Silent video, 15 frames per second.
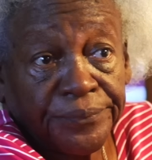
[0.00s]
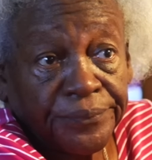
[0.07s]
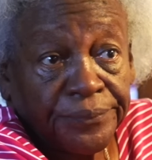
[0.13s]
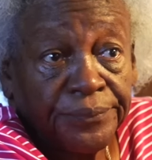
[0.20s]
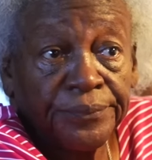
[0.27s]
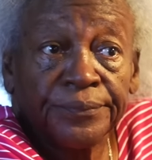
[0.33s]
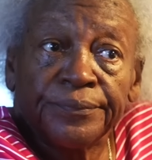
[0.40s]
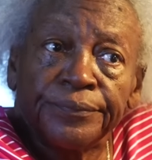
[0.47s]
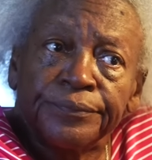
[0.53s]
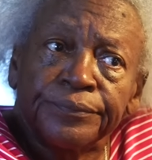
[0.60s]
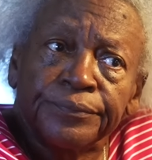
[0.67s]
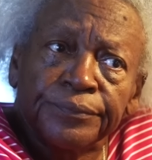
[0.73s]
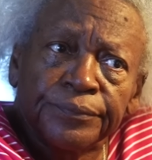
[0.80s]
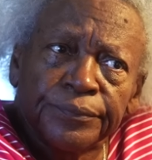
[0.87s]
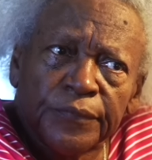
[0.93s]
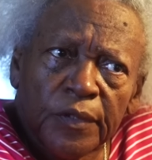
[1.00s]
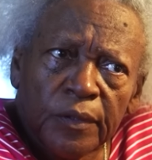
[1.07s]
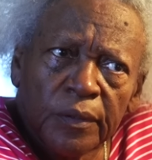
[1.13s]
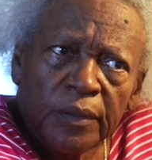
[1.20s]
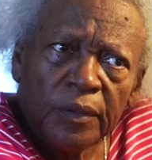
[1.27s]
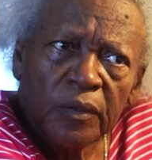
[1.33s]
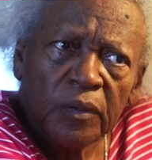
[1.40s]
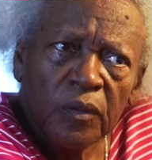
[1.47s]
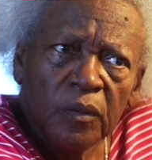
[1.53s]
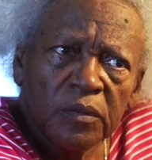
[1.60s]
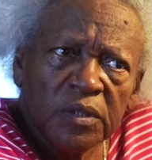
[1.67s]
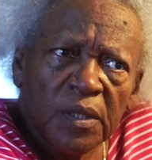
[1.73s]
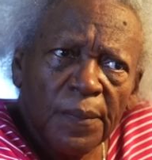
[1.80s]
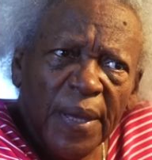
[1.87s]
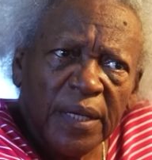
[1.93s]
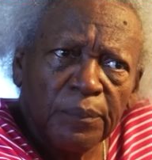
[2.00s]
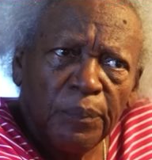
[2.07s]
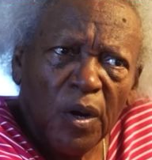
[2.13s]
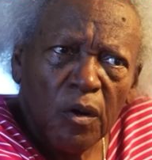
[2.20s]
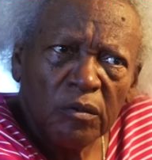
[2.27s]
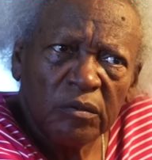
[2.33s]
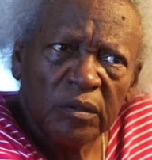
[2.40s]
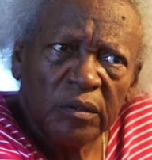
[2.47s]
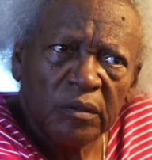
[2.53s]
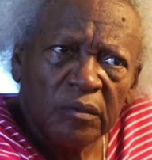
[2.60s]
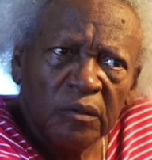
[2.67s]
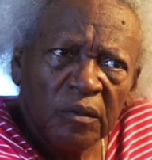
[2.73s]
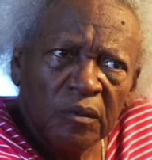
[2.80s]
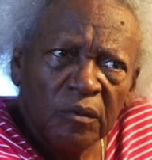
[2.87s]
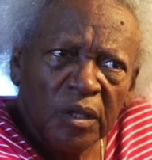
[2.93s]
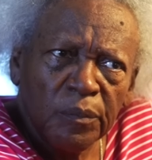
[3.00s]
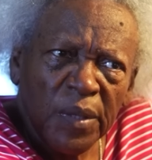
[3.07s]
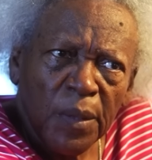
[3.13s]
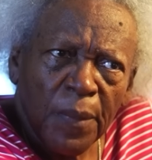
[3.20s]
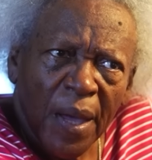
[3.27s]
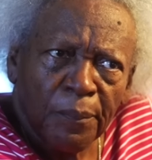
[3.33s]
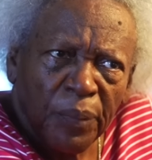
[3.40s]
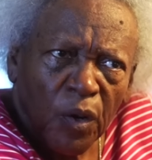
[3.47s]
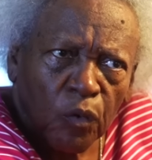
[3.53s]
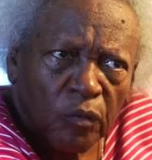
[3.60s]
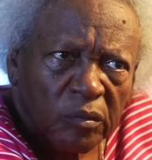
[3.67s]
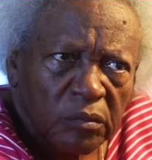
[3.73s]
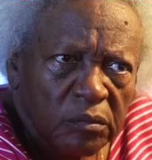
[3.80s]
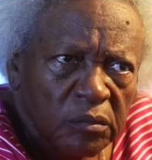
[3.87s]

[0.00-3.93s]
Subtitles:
Confused, somebody poked you? What do you mean by poke?